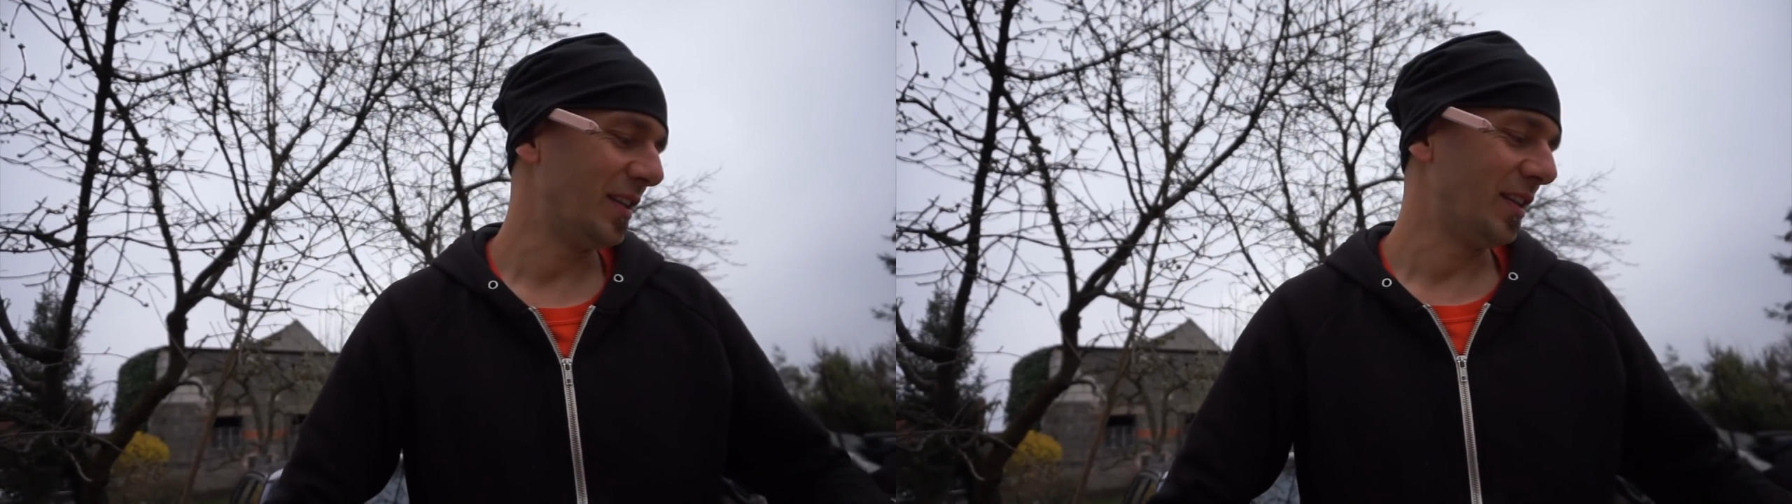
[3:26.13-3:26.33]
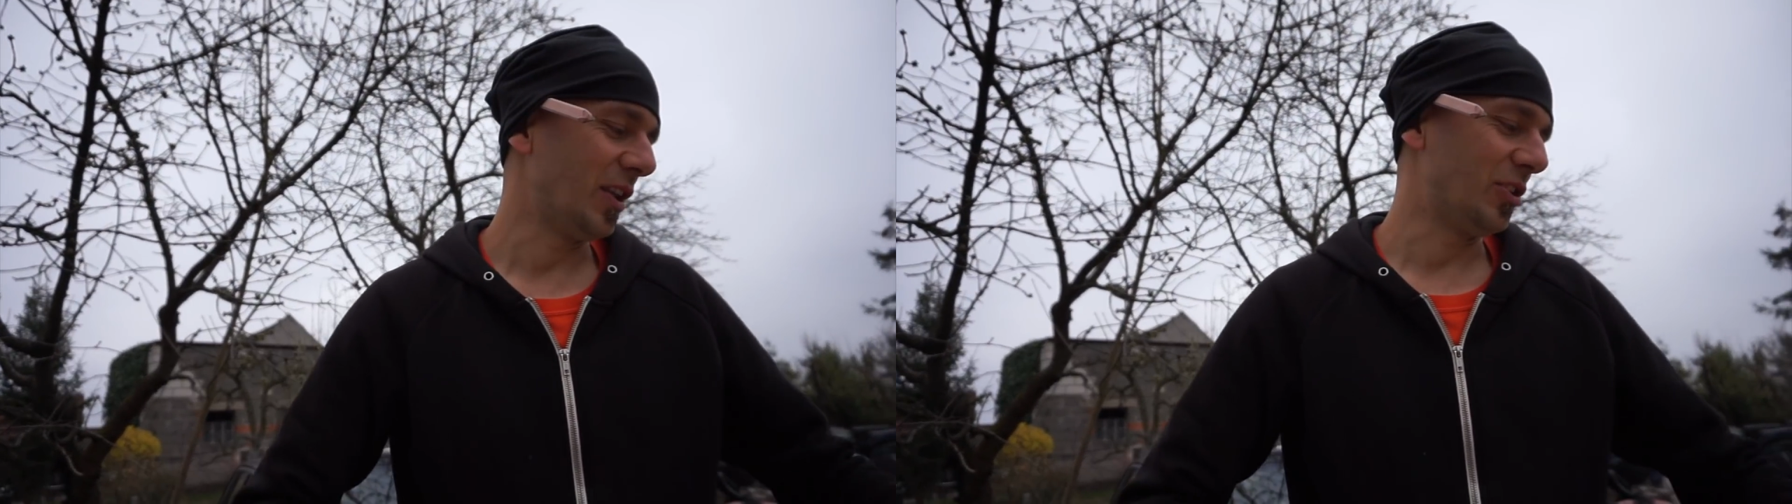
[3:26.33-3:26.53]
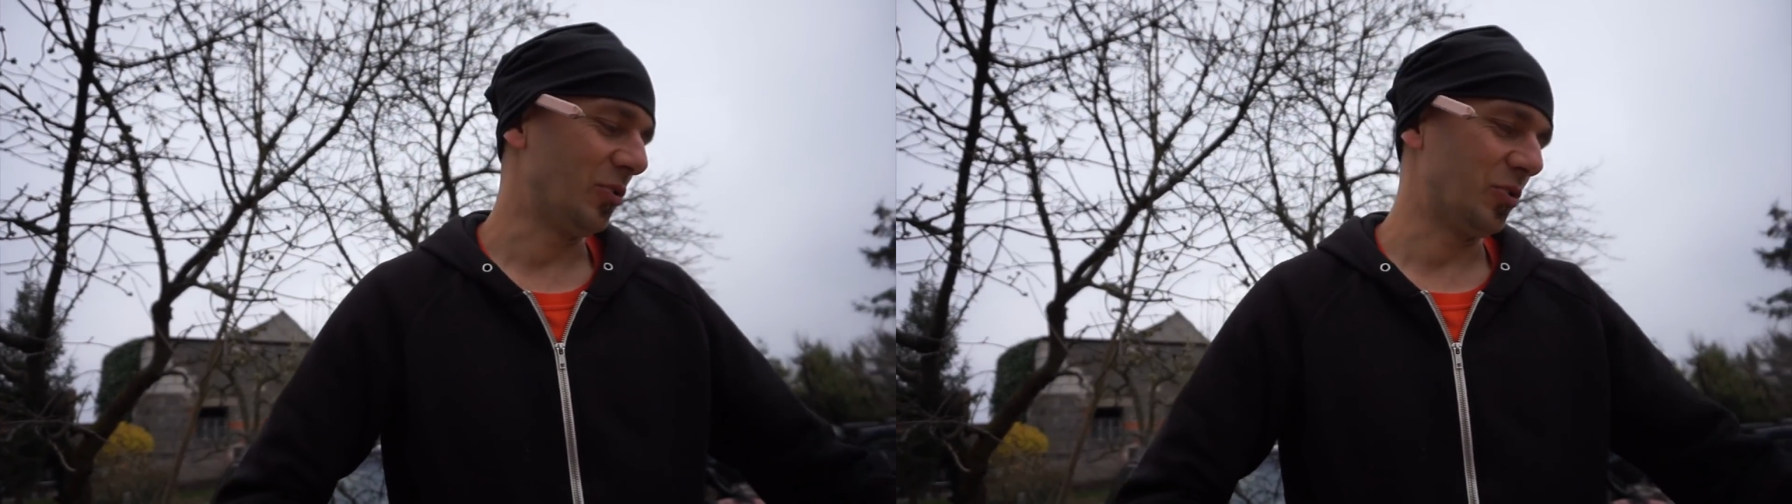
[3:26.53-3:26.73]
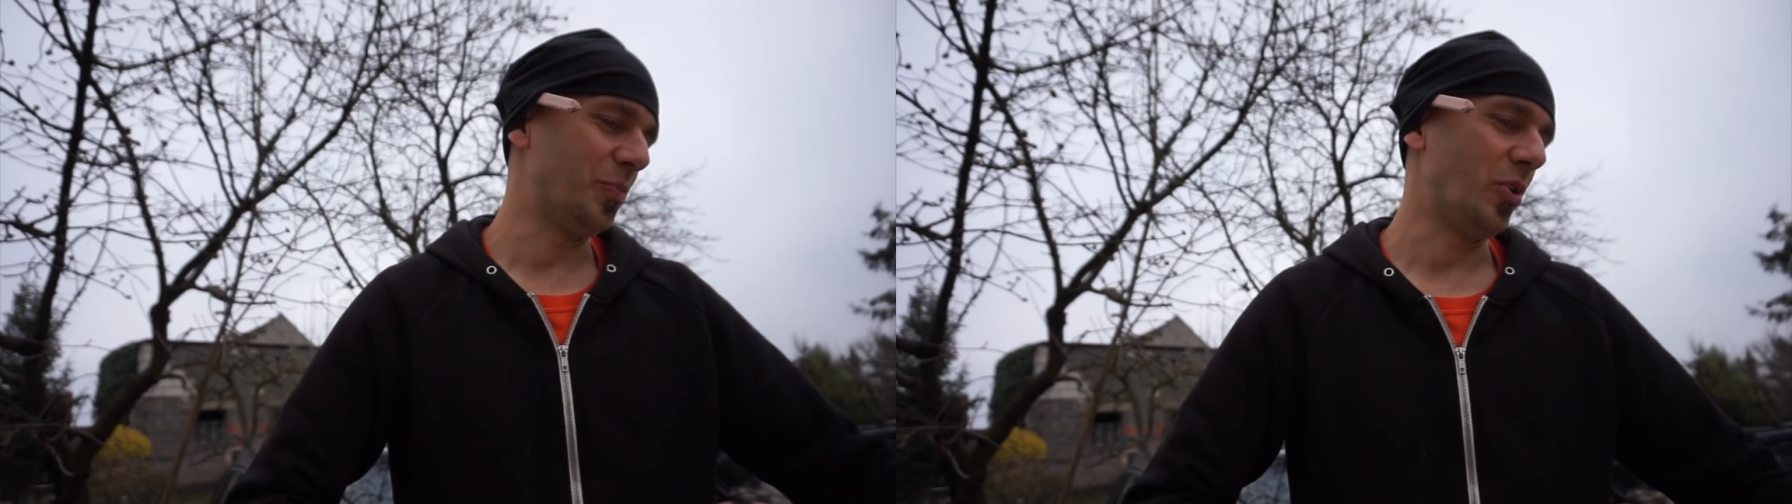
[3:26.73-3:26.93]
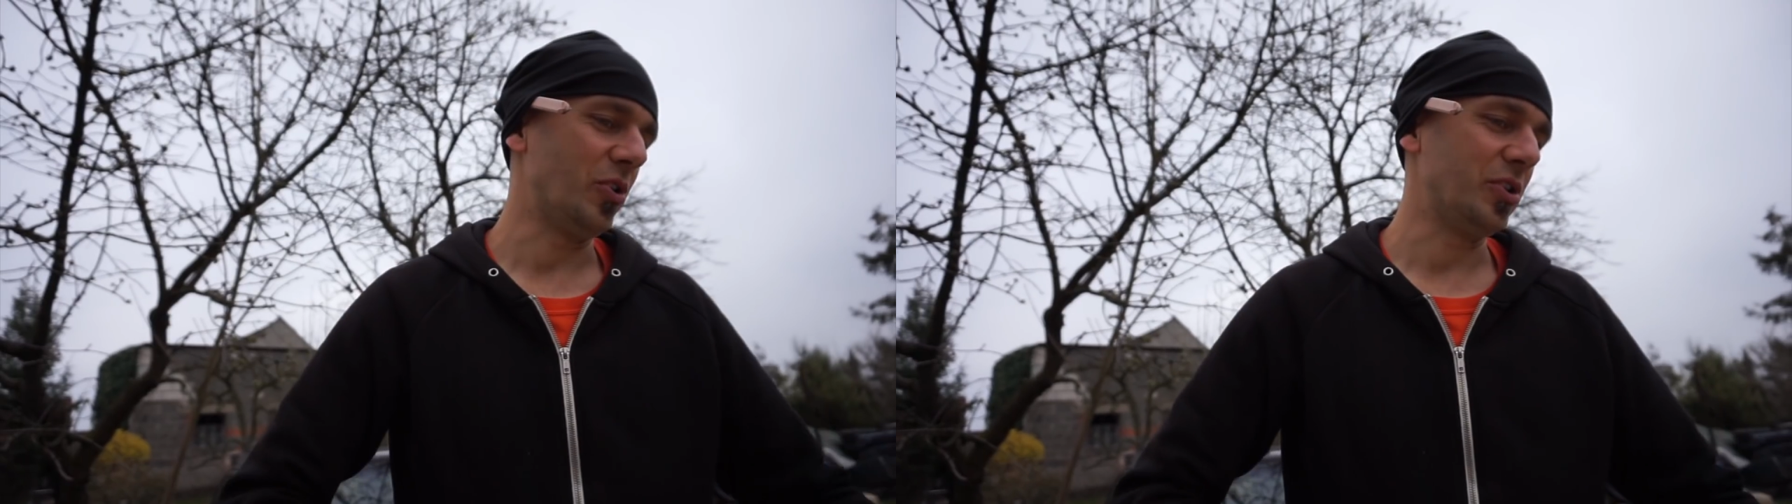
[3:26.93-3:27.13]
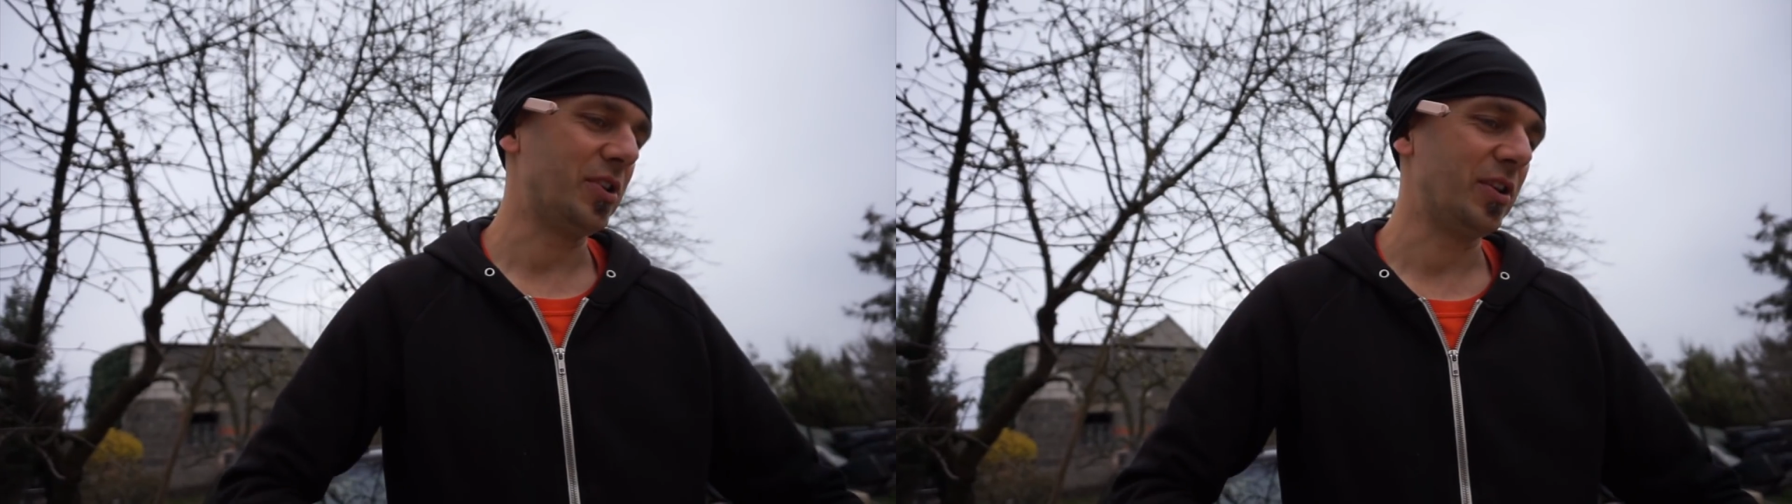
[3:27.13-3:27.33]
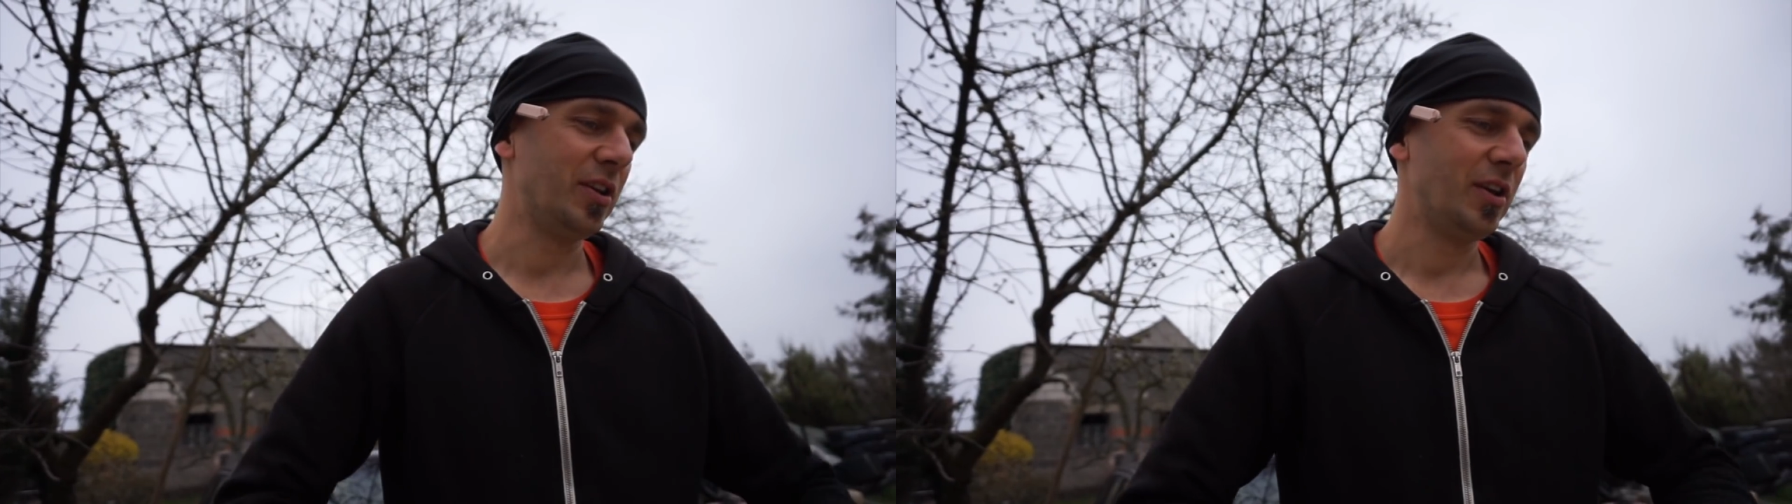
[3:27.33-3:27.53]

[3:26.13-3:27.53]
get those boards